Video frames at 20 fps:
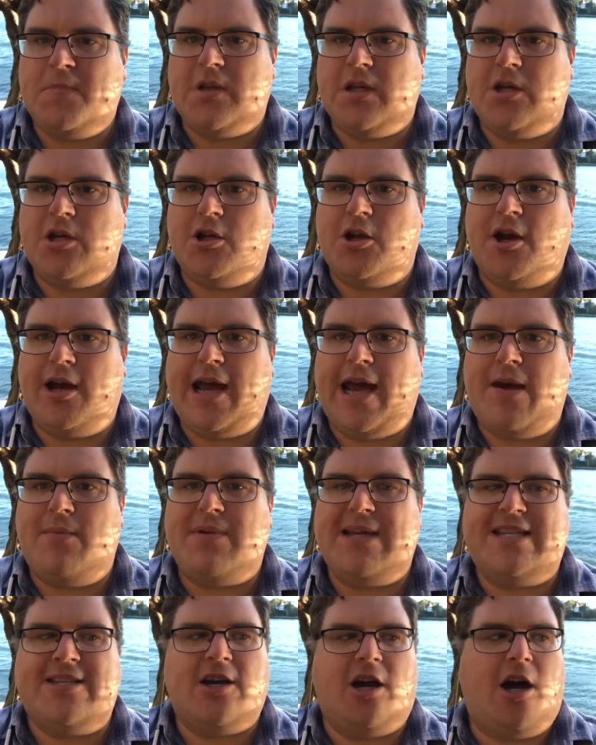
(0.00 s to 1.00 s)
You know, how
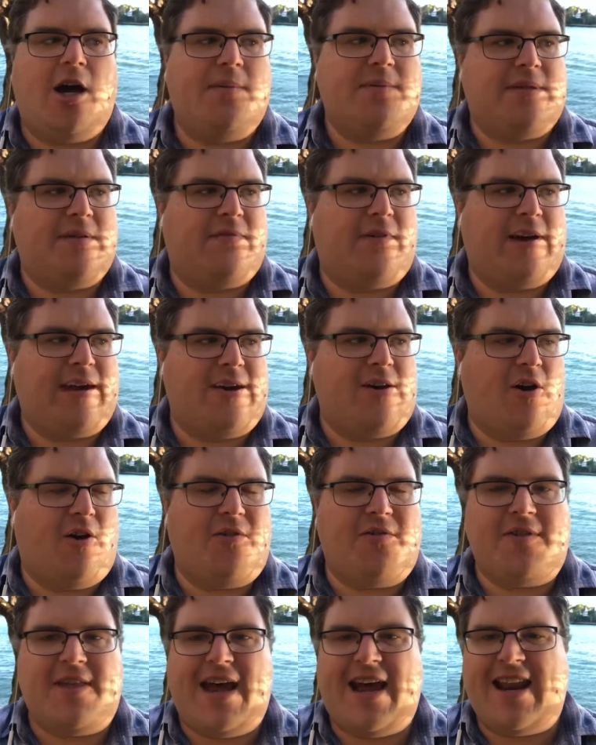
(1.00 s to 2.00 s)
many times have I
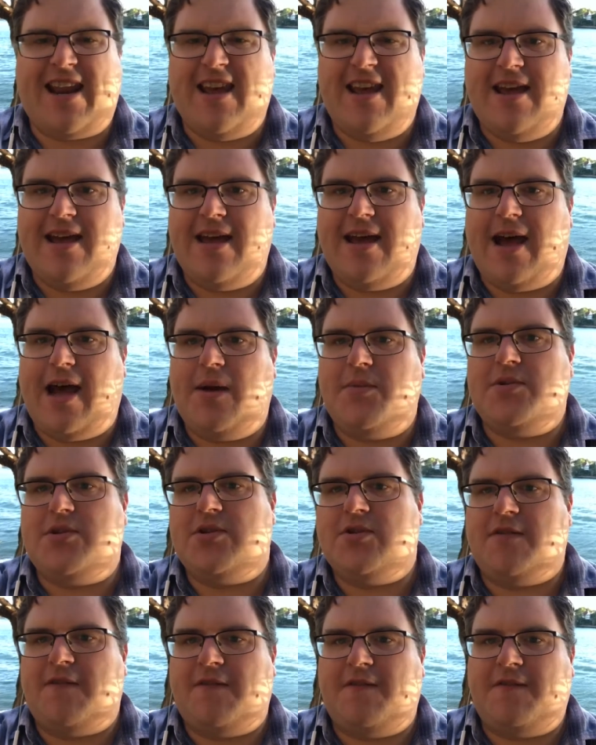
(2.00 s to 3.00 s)
got that
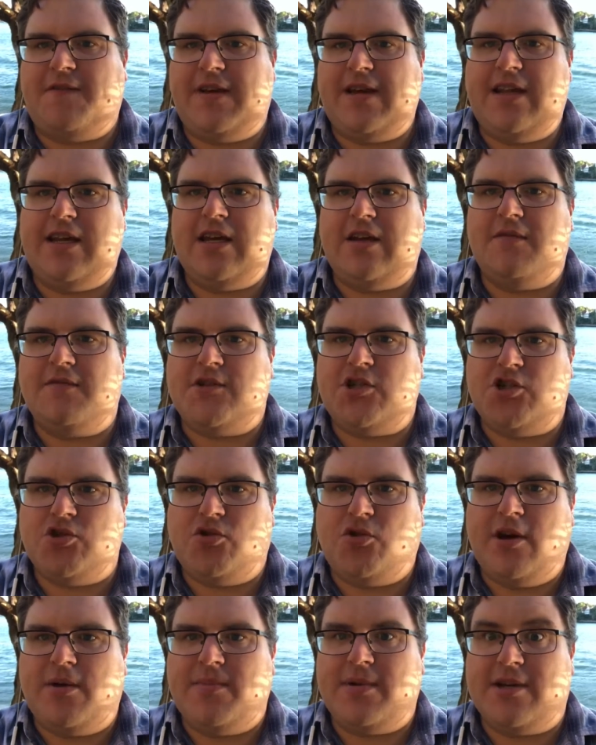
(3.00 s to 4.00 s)
absolute feeling of
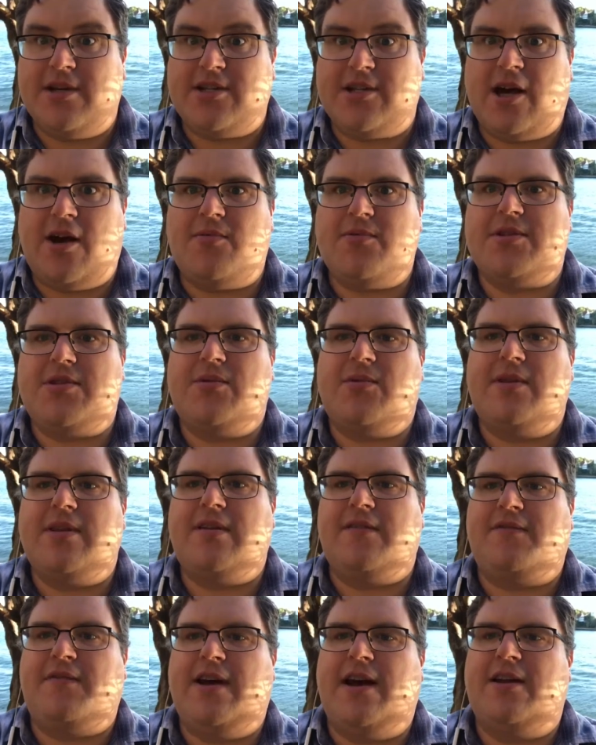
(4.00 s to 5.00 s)
joy because I was the one
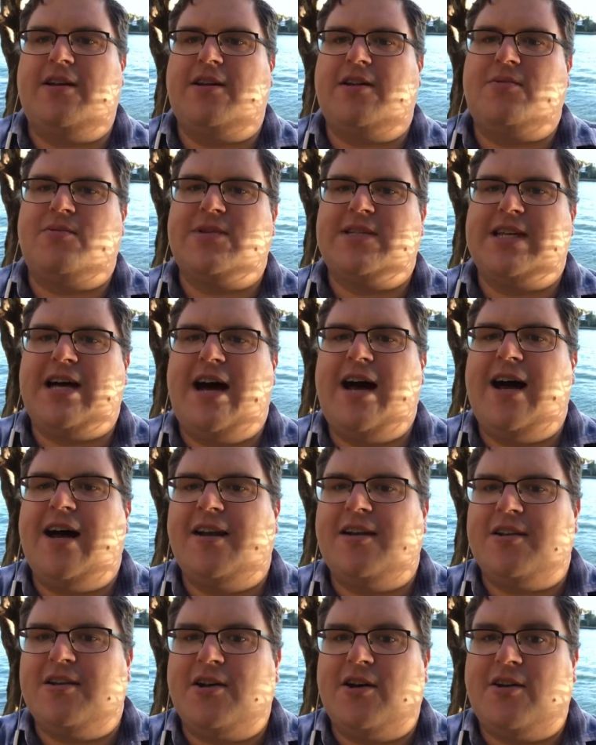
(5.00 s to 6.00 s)
that found it? It was
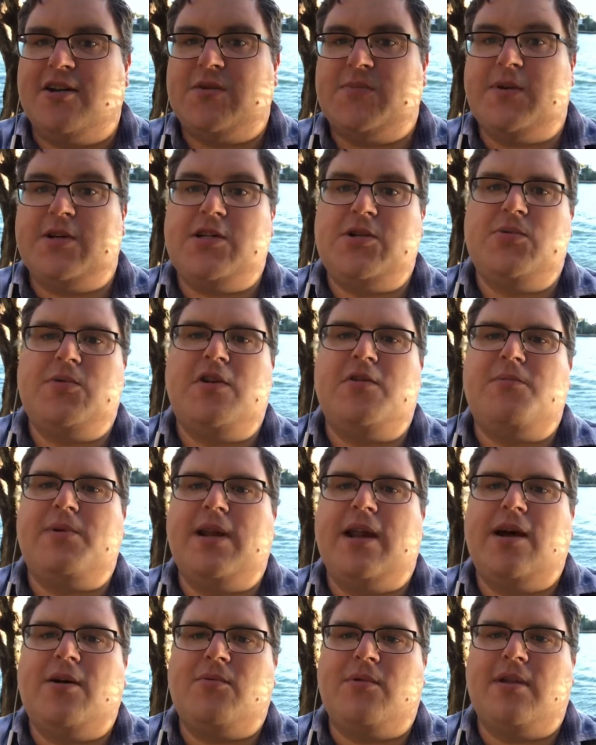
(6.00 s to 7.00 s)
hard, you know, especially when I've been
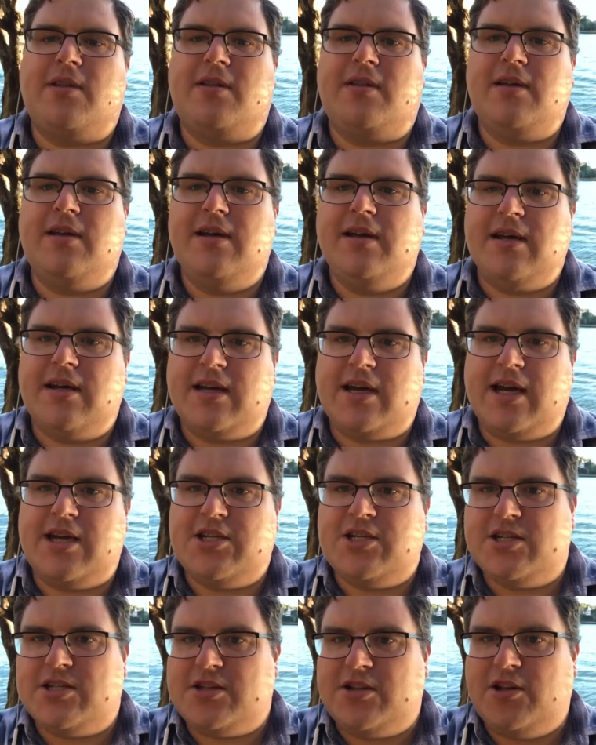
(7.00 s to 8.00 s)
out with
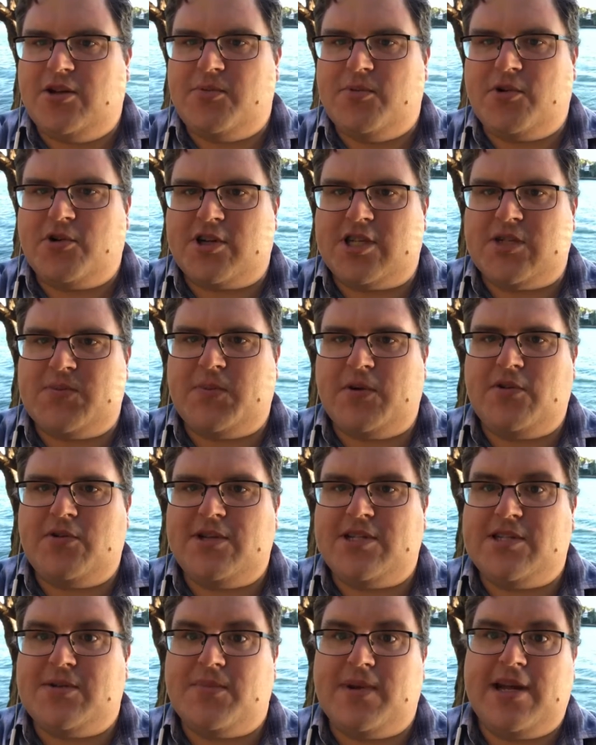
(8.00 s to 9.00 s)
caches a lot more
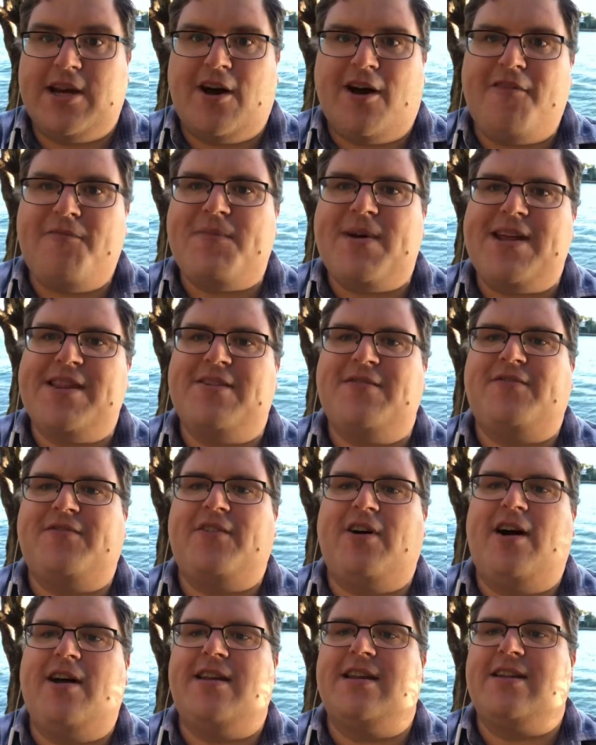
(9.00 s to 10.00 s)
experienced than me, and I've made the
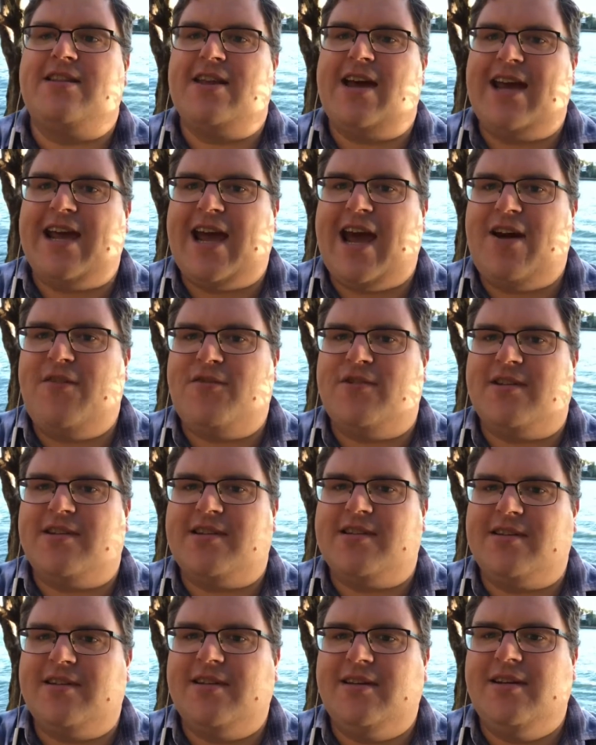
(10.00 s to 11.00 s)
find and they haven't.
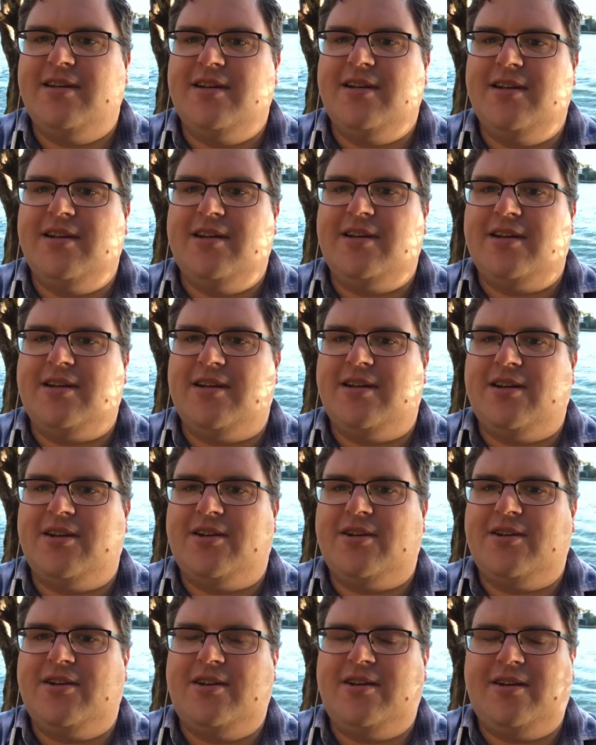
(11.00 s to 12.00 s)
You
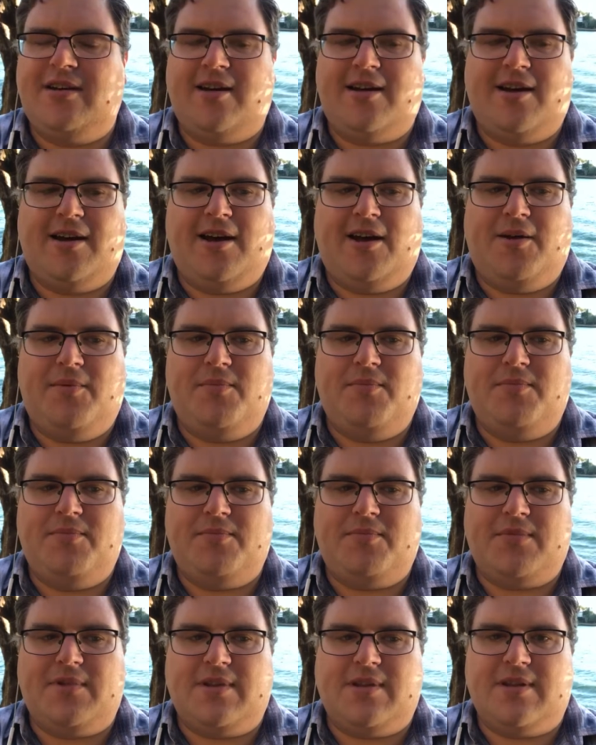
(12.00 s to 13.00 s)

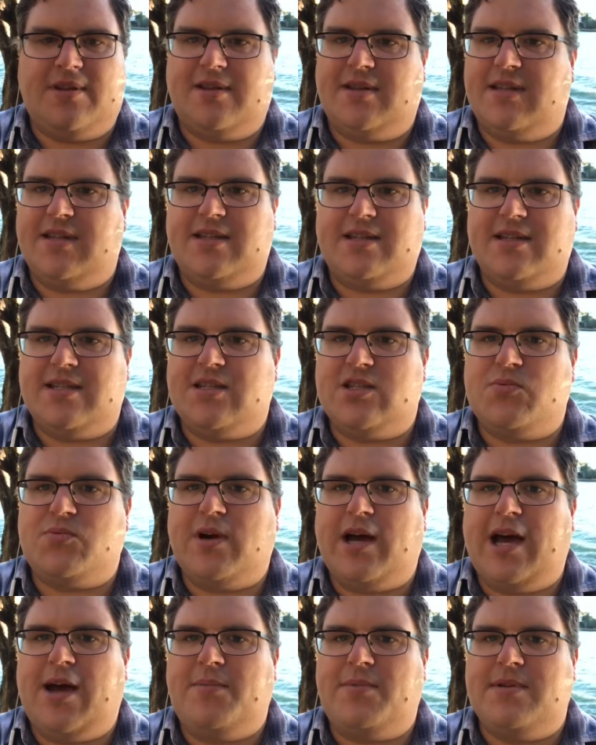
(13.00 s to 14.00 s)
know, this is what
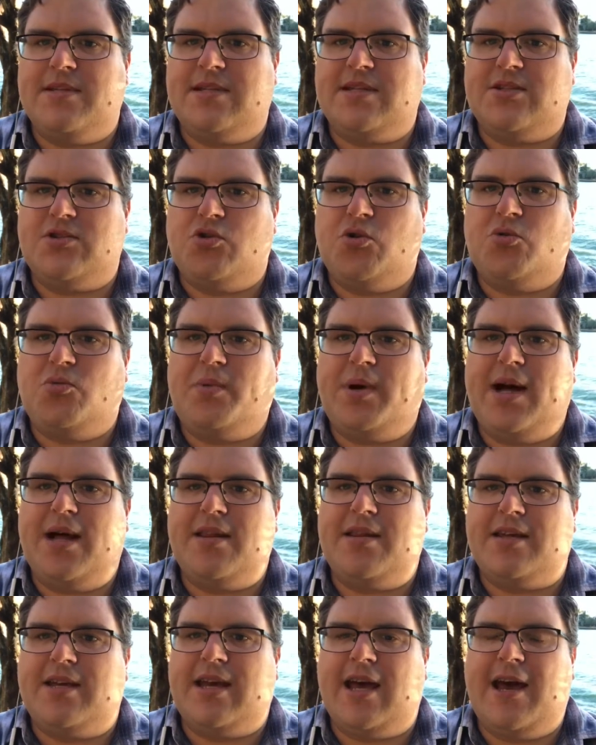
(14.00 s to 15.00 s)
happens. It's an all part of
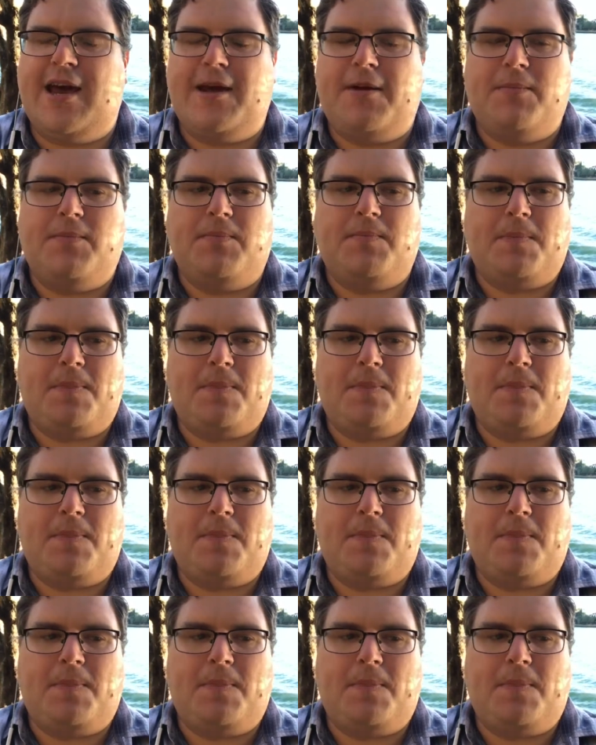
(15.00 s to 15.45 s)
the game.